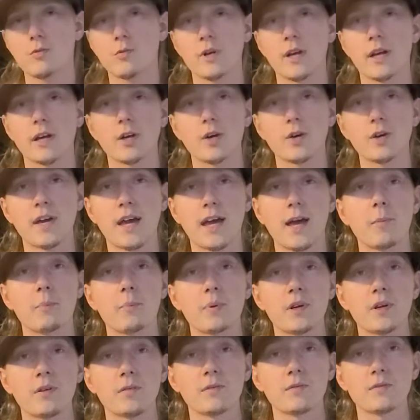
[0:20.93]
when I go
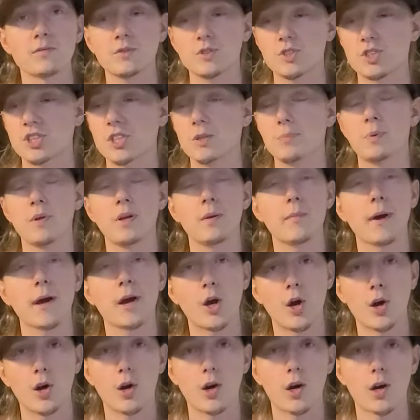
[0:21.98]
camping, sleeping in my
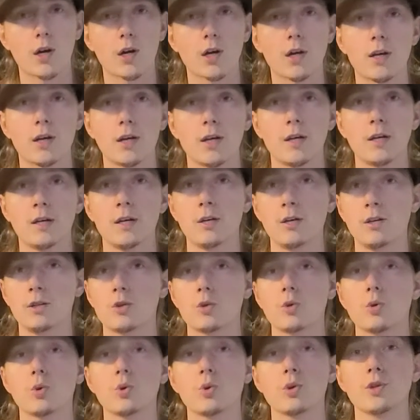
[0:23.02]
car,
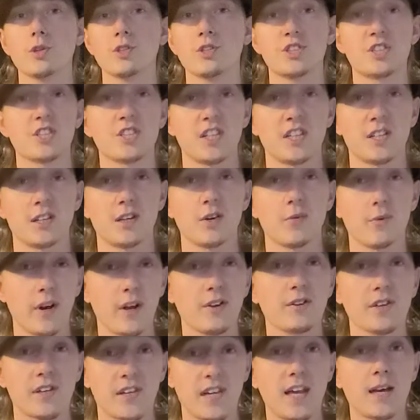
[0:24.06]
or just
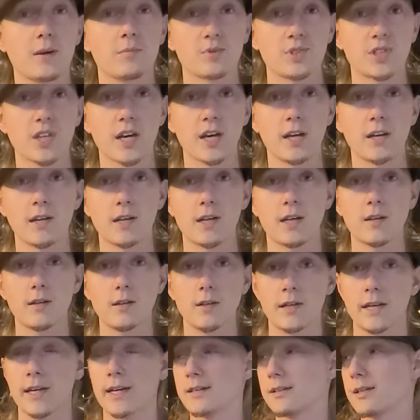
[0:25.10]
around the campsite.
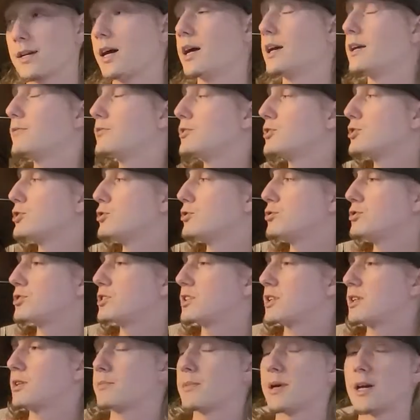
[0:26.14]
Heck, I even use
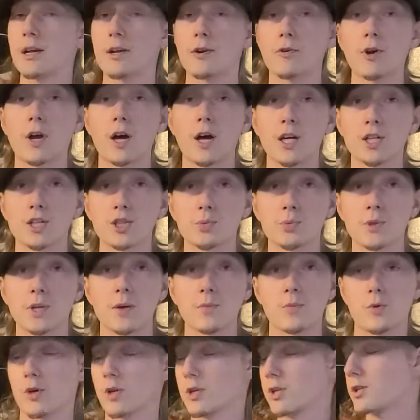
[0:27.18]
it in my garage when
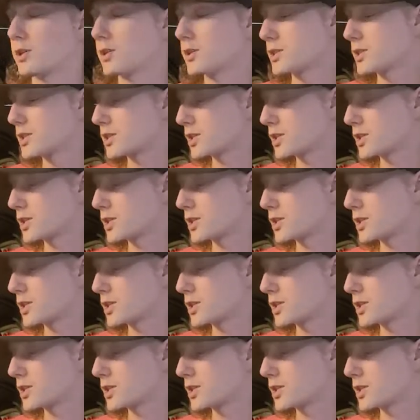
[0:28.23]
I'm working on